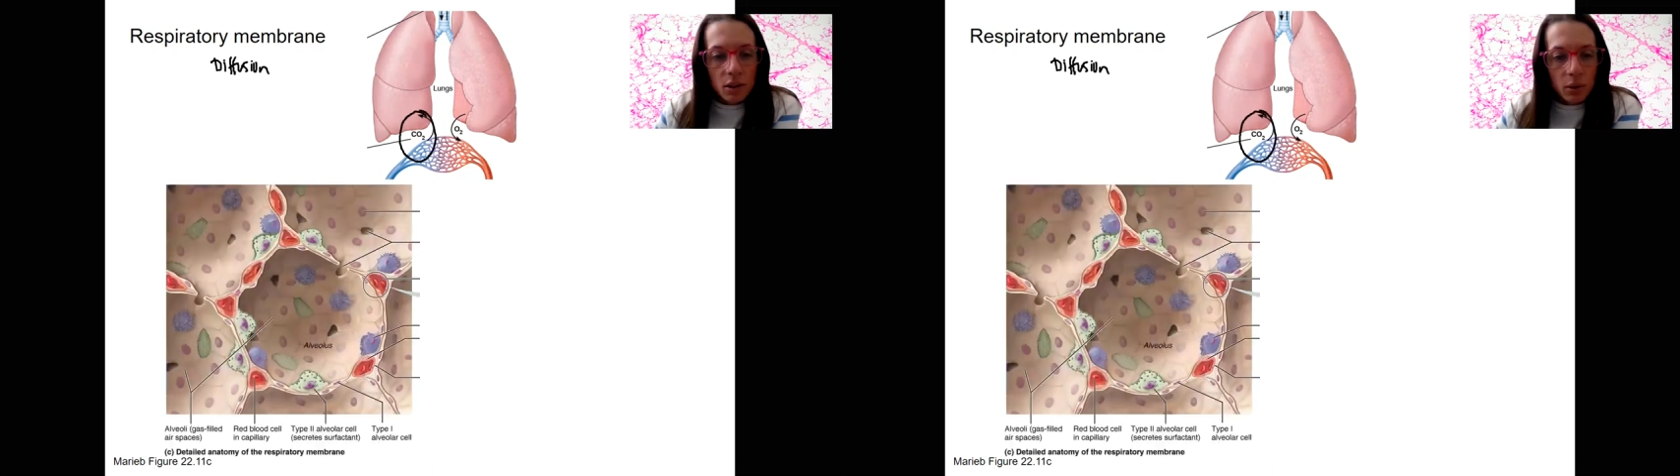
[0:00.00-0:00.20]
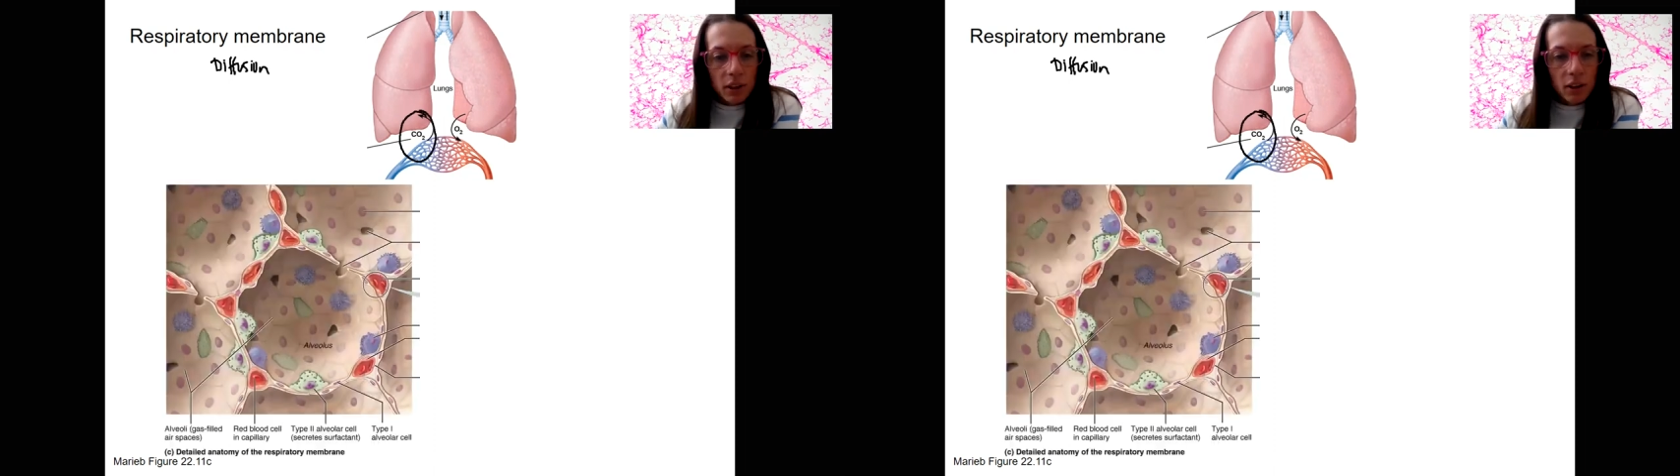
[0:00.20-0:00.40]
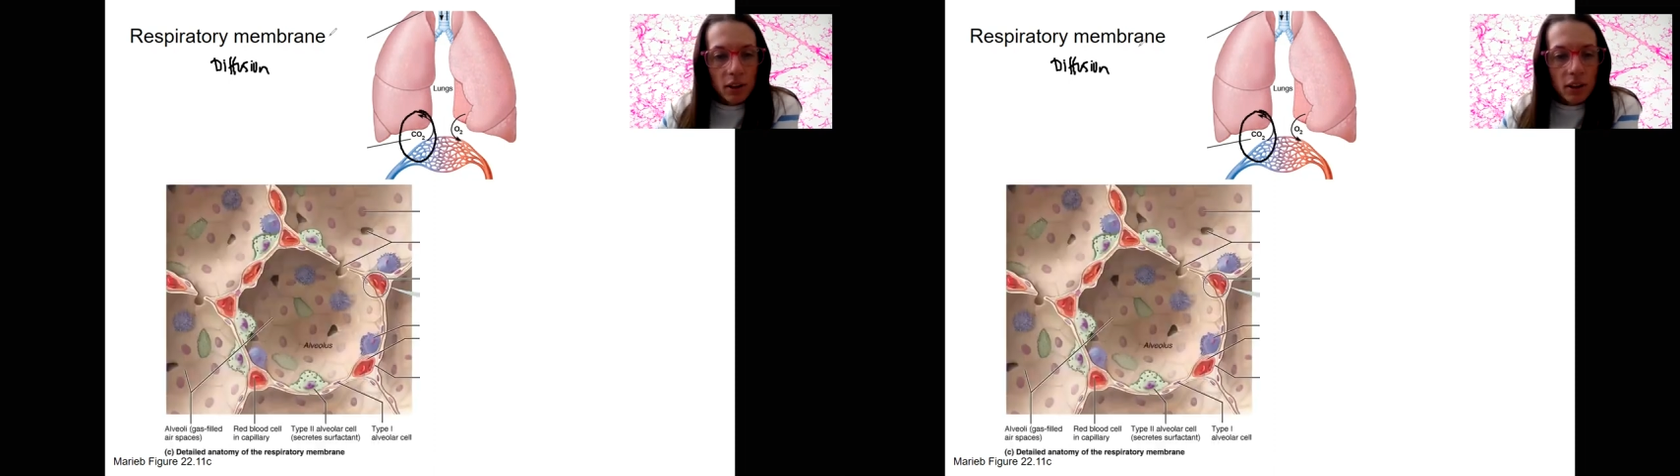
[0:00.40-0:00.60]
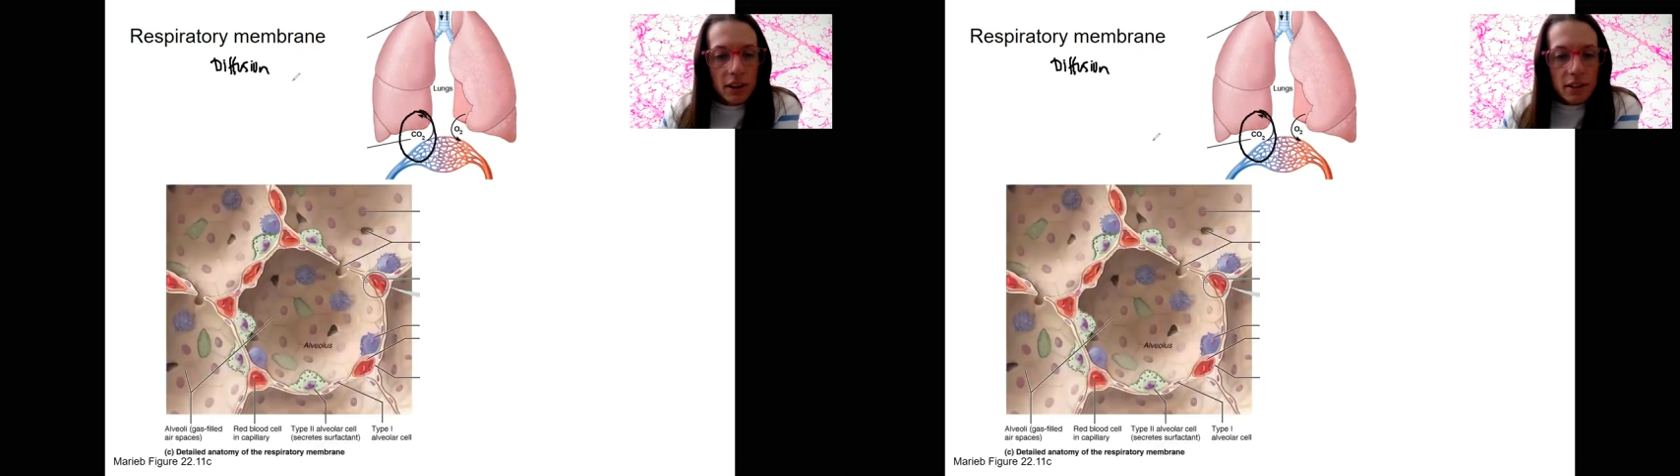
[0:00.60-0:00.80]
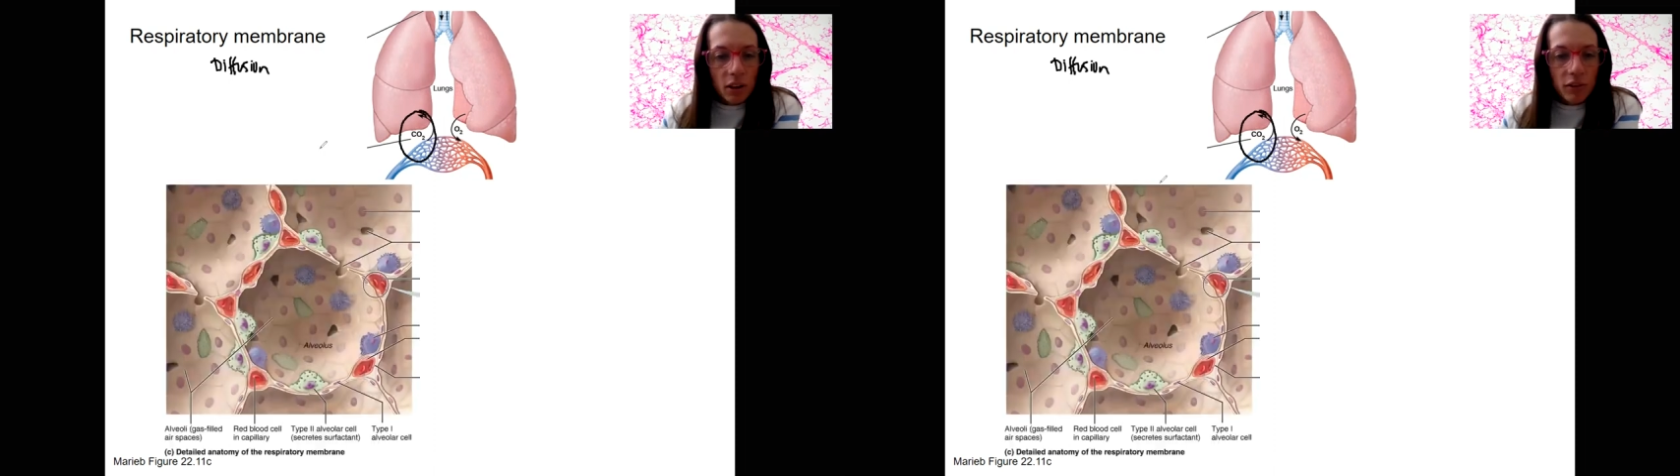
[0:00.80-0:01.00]
So here
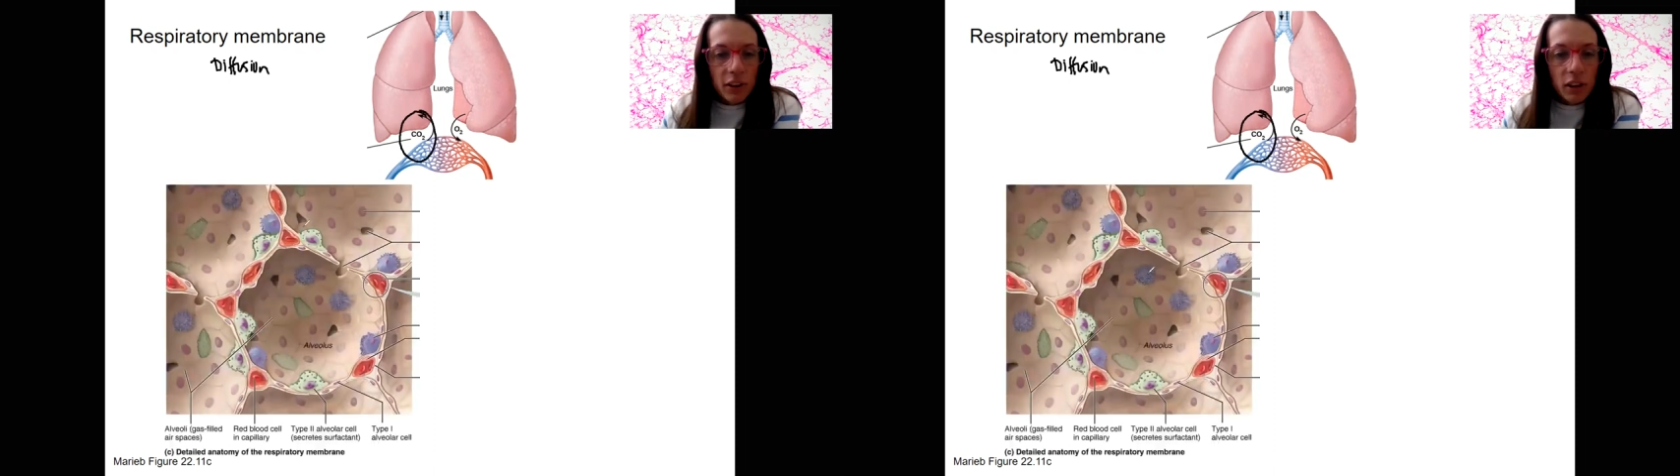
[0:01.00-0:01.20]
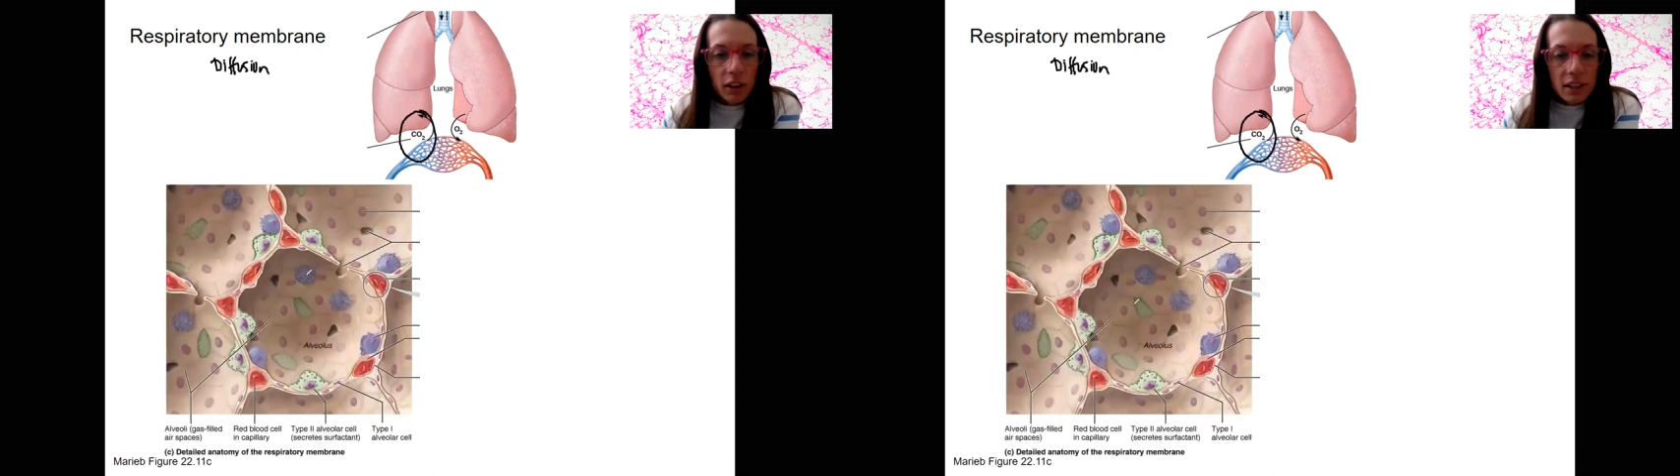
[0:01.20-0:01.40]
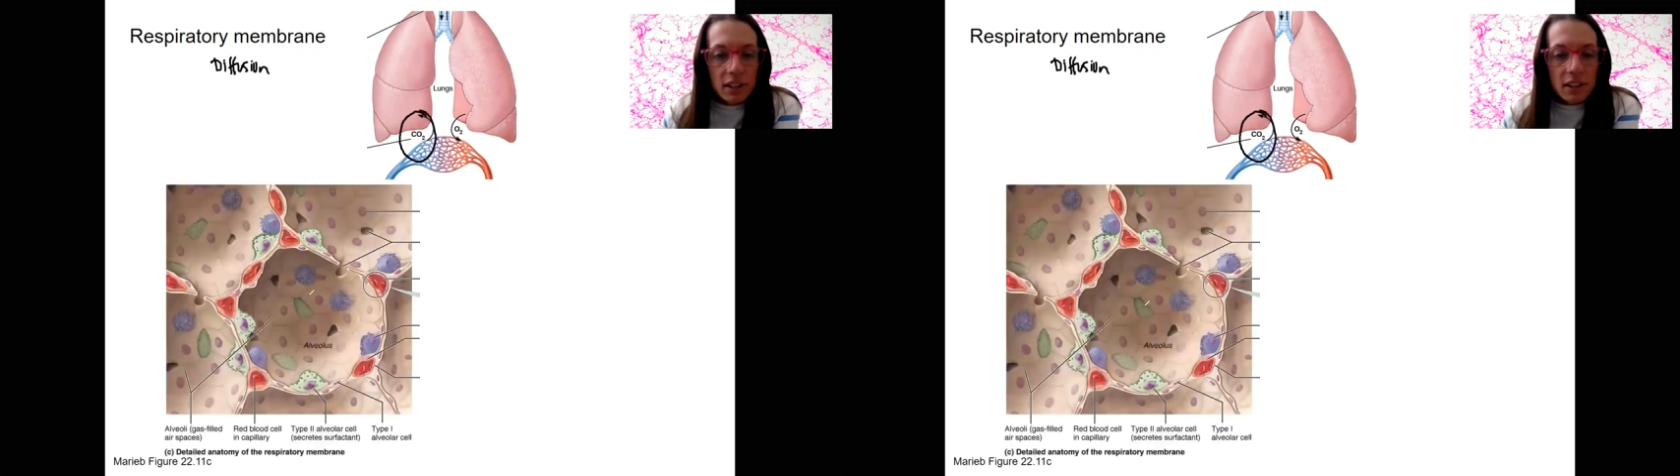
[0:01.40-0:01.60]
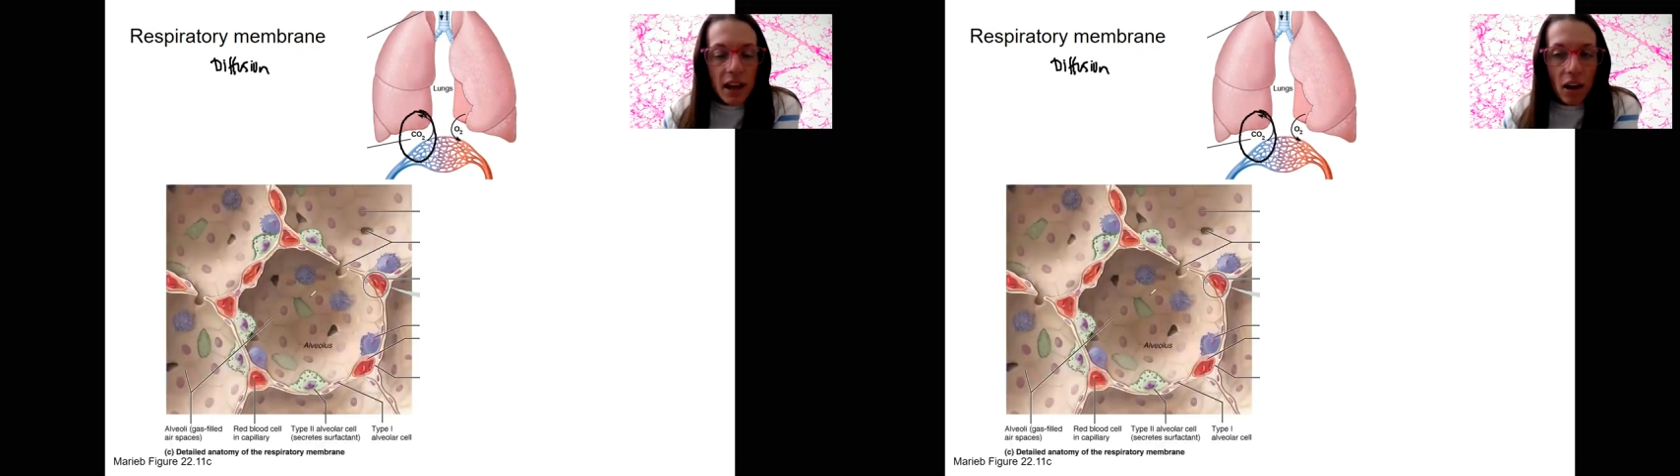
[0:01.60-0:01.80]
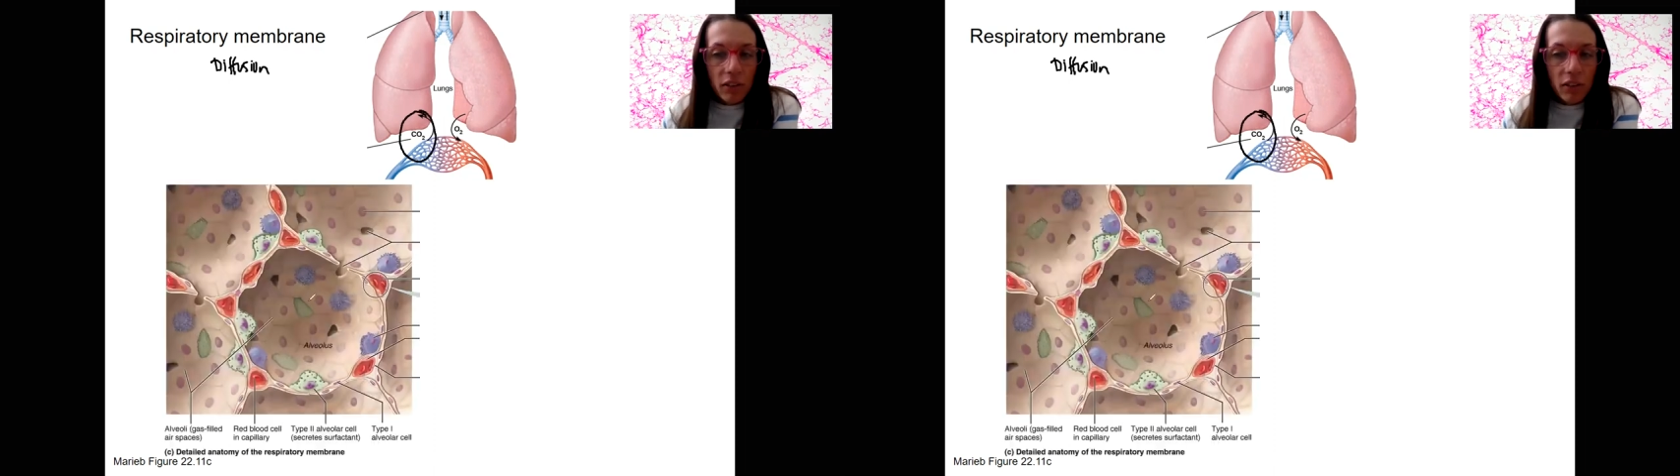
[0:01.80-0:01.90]
is alveolus,